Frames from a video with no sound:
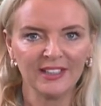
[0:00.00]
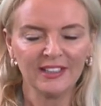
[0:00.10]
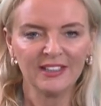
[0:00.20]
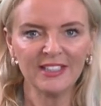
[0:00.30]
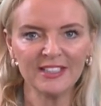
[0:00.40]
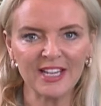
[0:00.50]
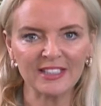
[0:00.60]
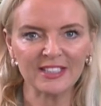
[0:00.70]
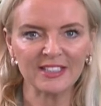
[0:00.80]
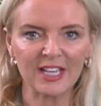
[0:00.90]
The
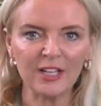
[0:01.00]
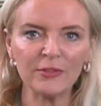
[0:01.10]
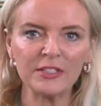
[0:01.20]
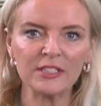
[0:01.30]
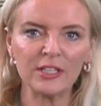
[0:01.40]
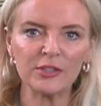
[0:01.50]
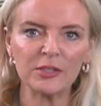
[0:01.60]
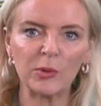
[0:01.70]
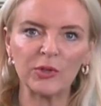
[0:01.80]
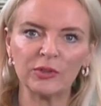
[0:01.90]
index itself has
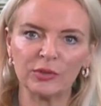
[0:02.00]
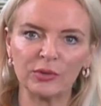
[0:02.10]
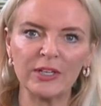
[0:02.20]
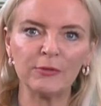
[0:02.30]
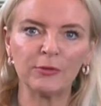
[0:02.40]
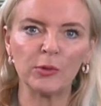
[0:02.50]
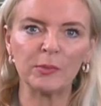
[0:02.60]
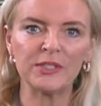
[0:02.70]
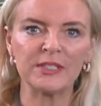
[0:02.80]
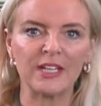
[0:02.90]
lost
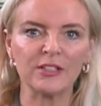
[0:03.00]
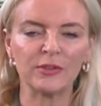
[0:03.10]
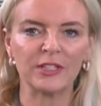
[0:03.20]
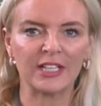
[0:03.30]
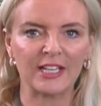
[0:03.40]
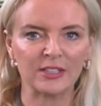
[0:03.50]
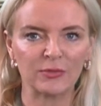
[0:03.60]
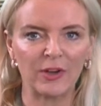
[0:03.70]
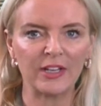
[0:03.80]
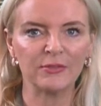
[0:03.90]
0.34% for the last
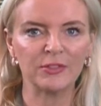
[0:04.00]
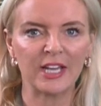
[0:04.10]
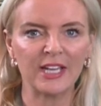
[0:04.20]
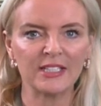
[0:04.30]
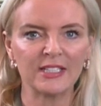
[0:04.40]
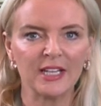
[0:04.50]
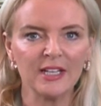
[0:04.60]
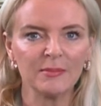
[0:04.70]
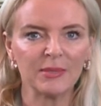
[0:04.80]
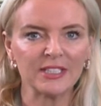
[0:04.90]
five days,
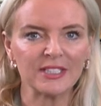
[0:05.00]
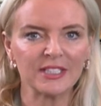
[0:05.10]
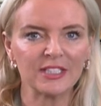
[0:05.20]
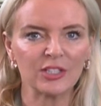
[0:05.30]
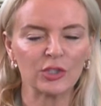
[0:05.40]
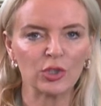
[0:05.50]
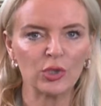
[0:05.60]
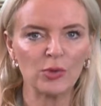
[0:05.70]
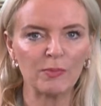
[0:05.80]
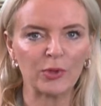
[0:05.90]
but sits
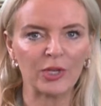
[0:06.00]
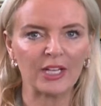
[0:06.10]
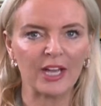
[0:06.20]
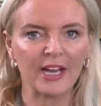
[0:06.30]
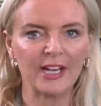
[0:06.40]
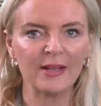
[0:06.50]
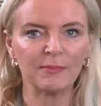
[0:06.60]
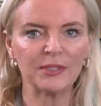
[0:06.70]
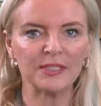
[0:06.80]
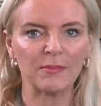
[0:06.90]
2.98%